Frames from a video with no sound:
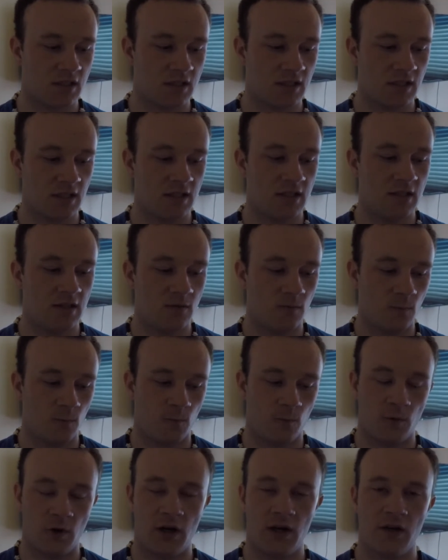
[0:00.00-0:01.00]
didn't
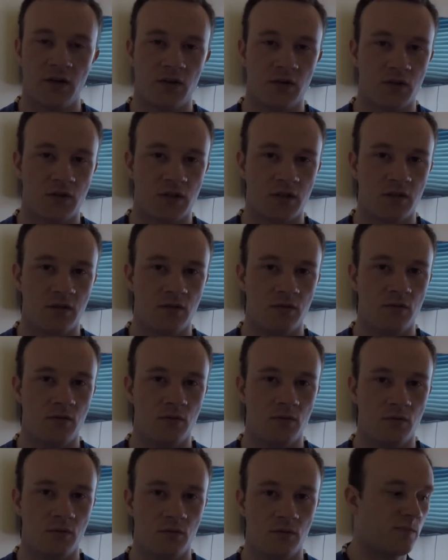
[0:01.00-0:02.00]
want
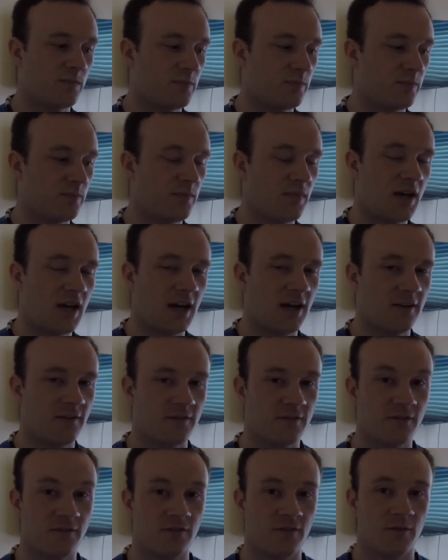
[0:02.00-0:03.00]
to
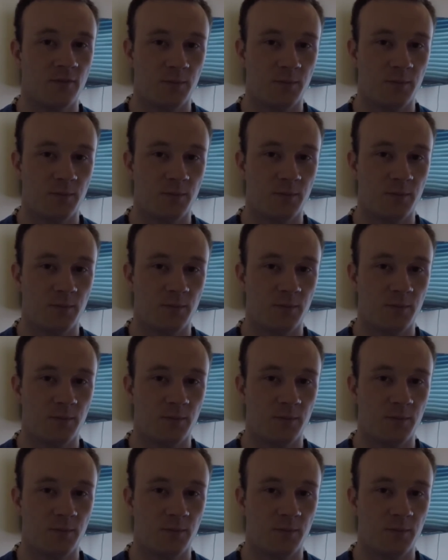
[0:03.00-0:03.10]
have